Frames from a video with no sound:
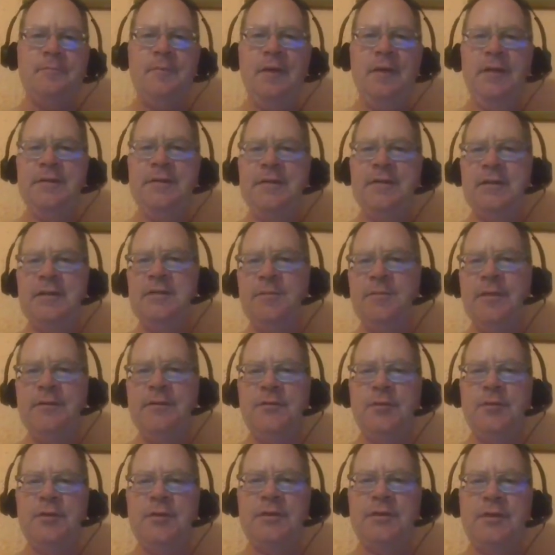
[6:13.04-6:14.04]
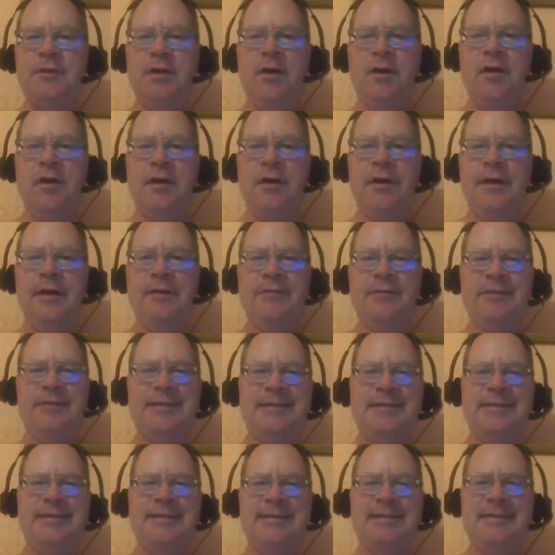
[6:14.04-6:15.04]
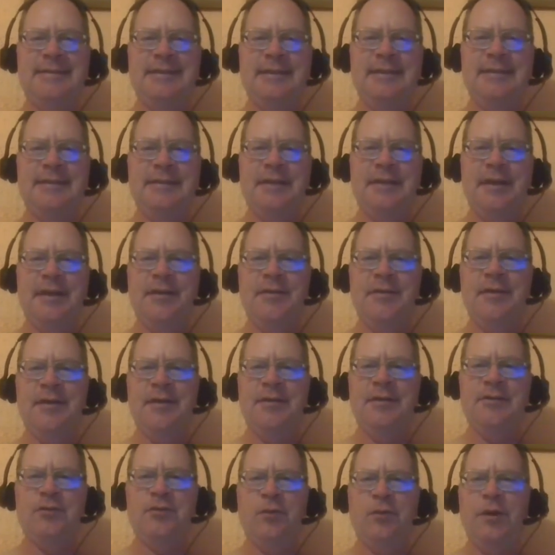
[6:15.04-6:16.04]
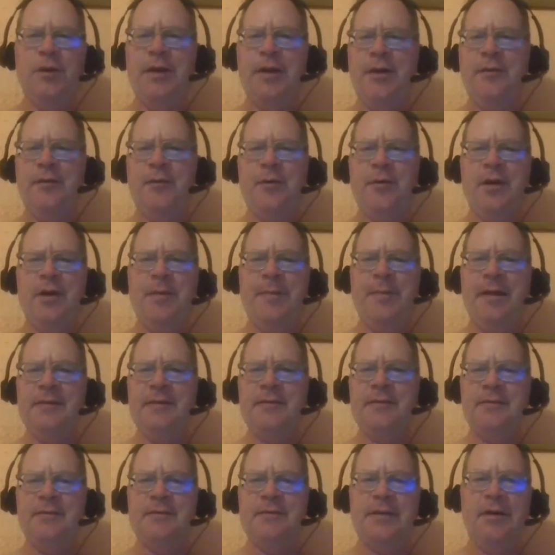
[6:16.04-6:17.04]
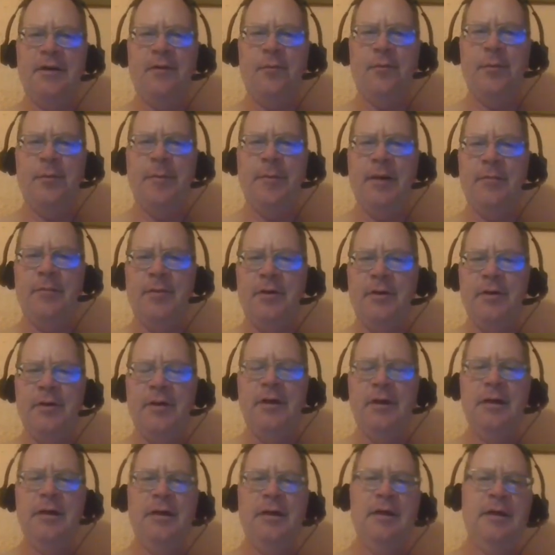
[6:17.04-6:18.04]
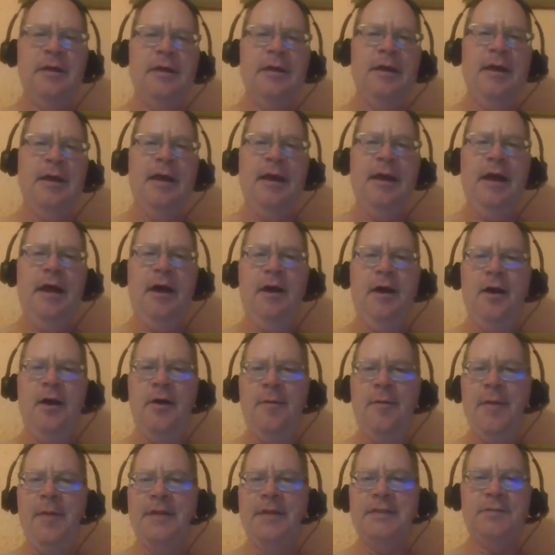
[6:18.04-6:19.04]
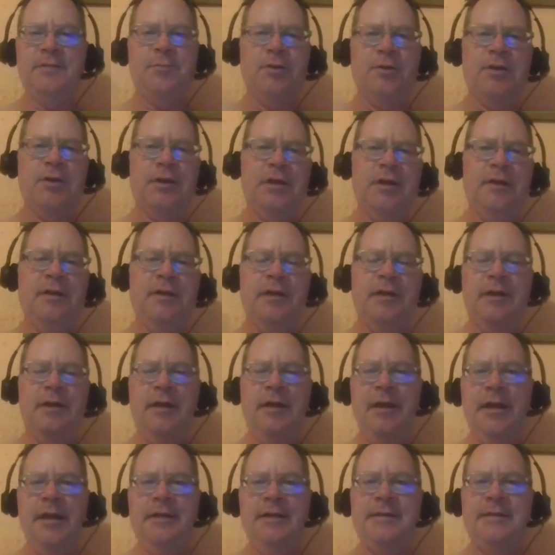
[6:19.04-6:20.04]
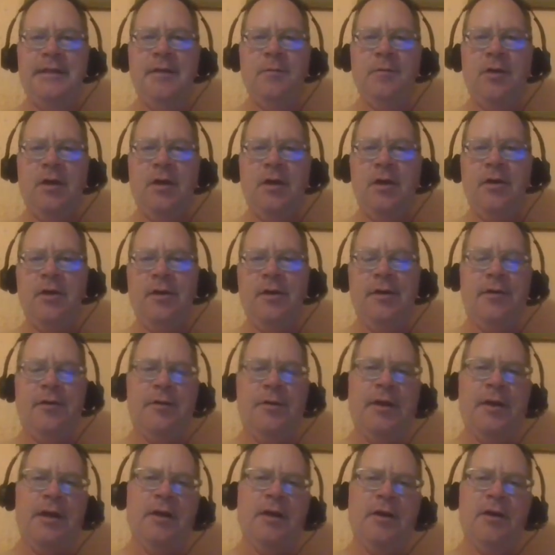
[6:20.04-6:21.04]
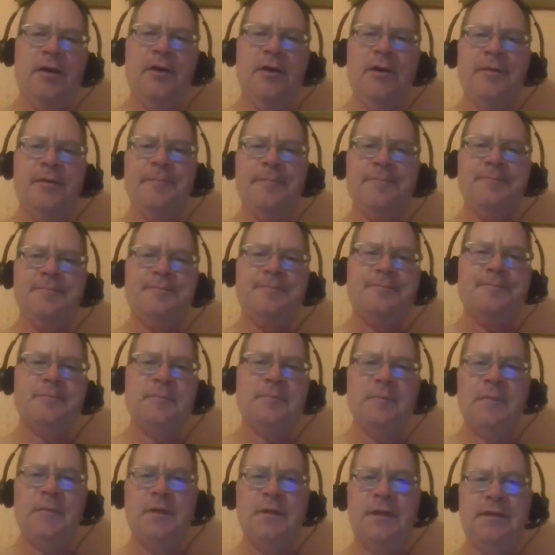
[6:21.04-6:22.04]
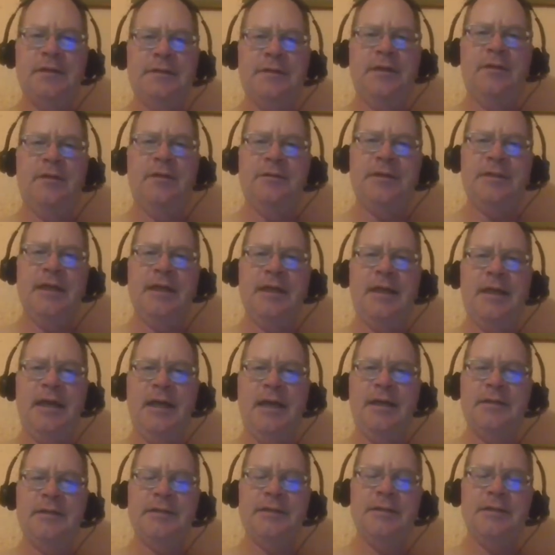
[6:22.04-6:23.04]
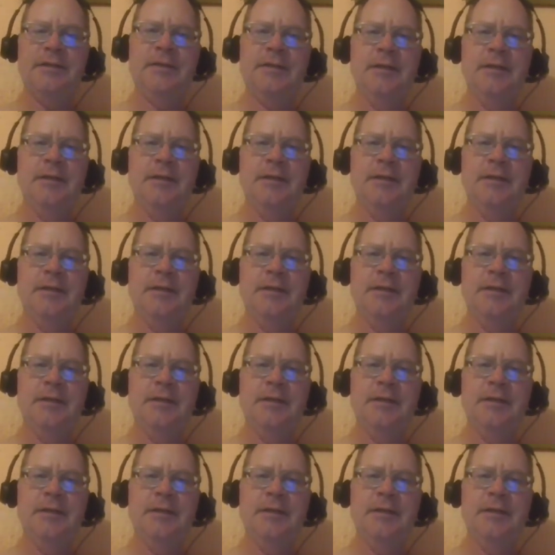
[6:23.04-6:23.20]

6 month tourist card, and it was 620 or 30 pesos. I don't remember. I just put it on the ATM card or the credit card because they don't take cash,